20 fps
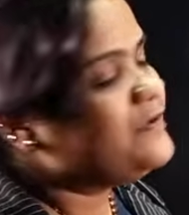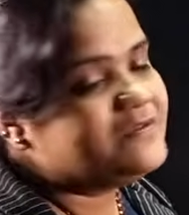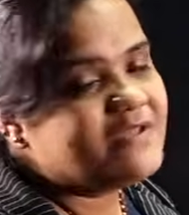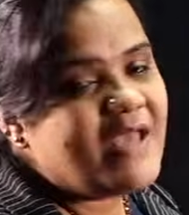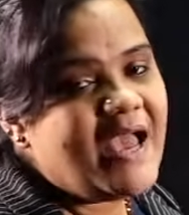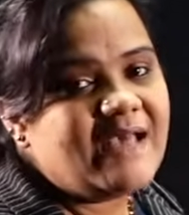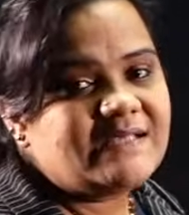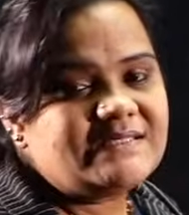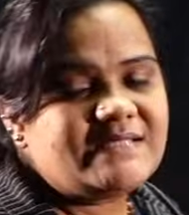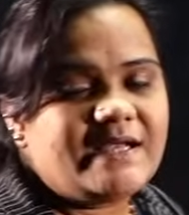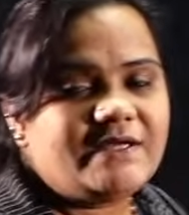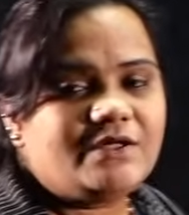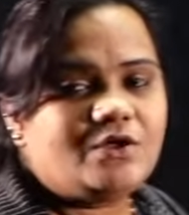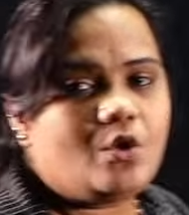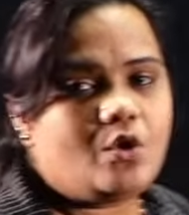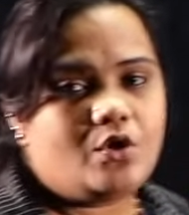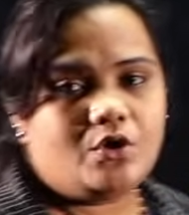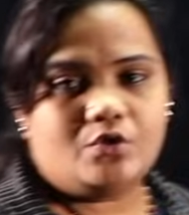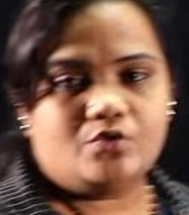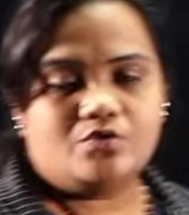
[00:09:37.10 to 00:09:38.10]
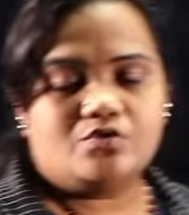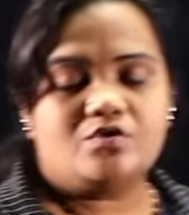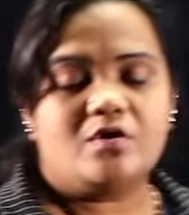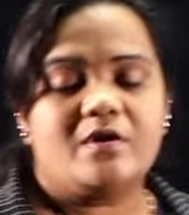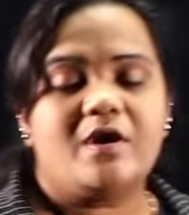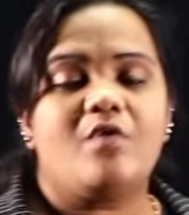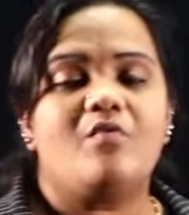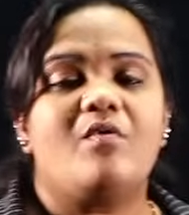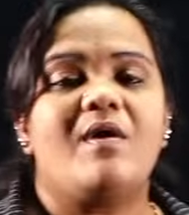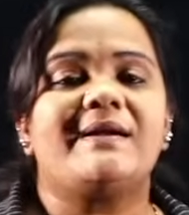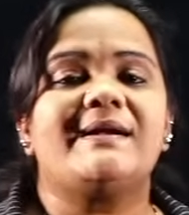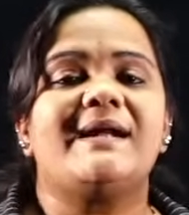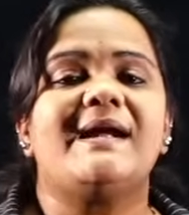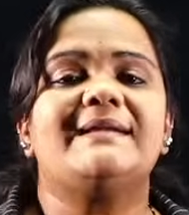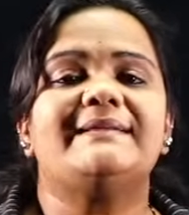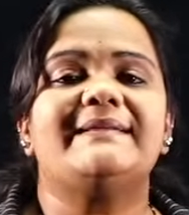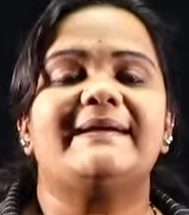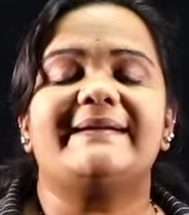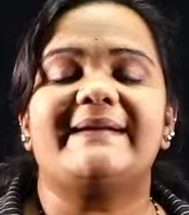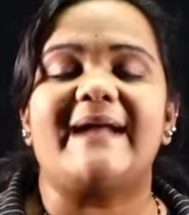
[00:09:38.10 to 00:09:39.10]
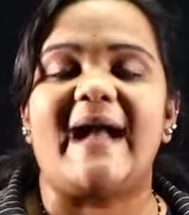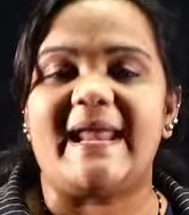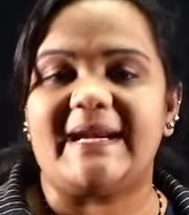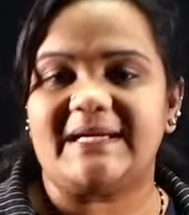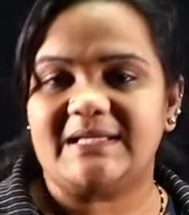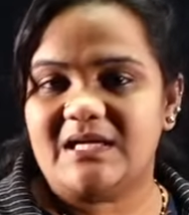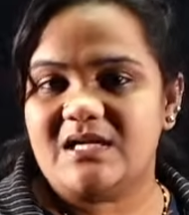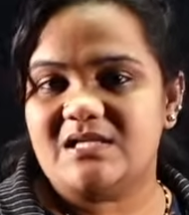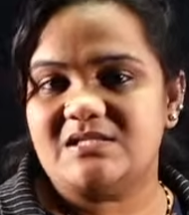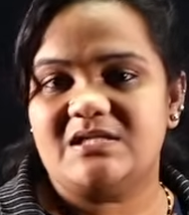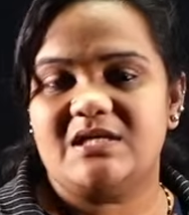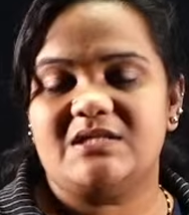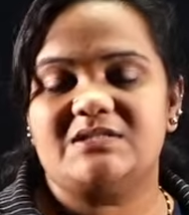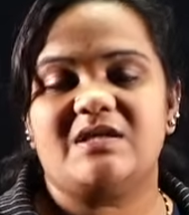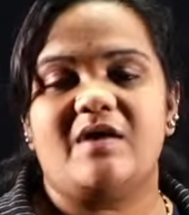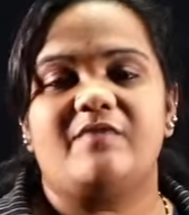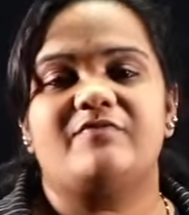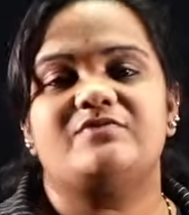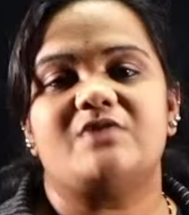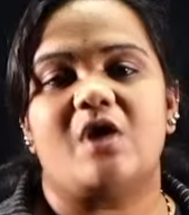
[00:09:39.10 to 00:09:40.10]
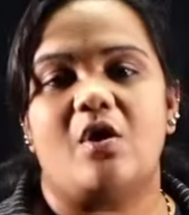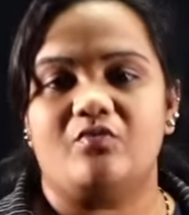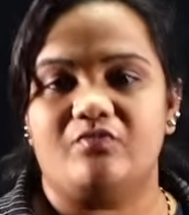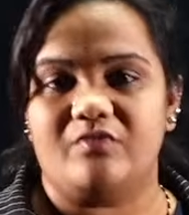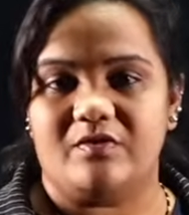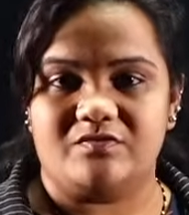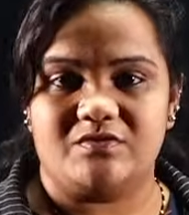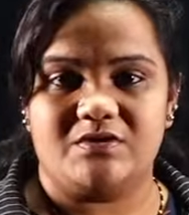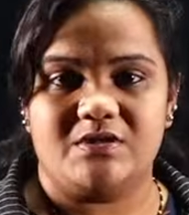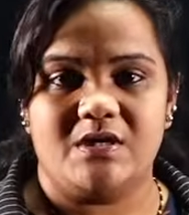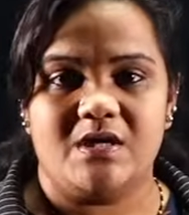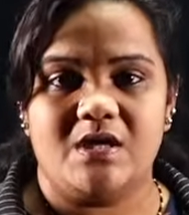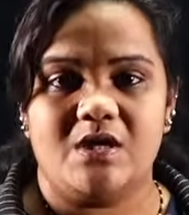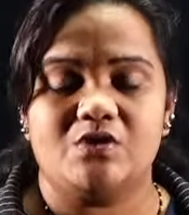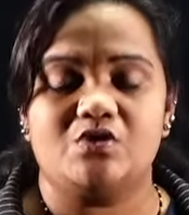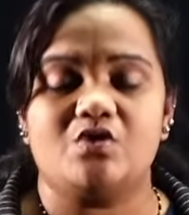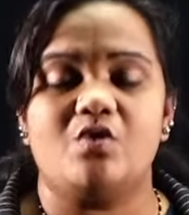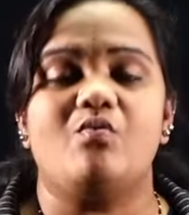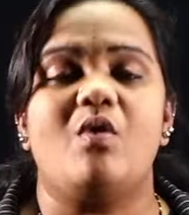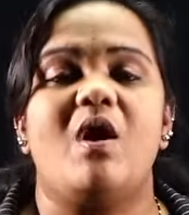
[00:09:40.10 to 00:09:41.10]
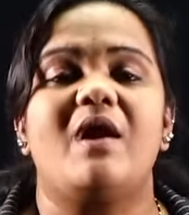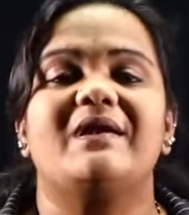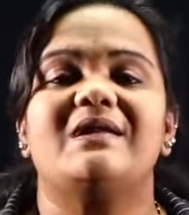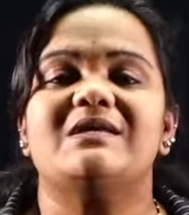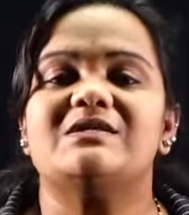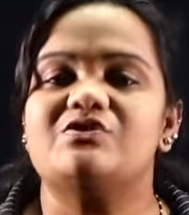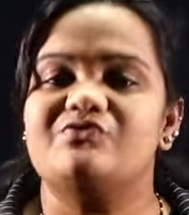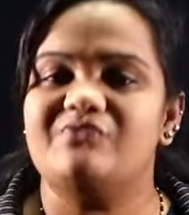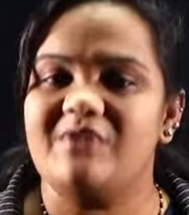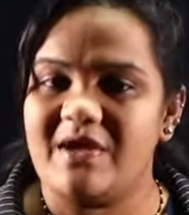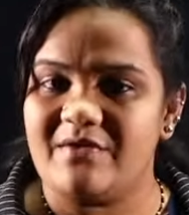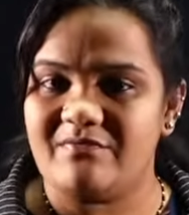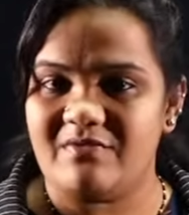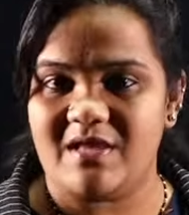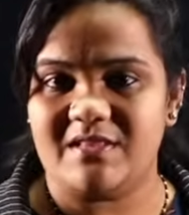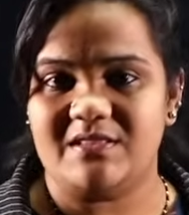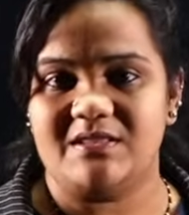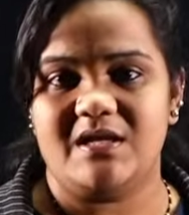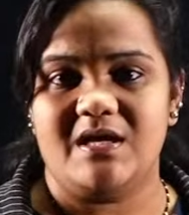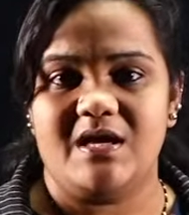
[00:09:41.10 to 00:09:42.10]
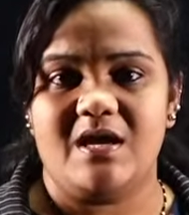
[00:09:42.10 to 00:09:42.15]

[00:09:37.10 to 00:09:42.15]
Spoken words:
As I told you, so now what are the characteristics of sound waves? So, what is wavelength?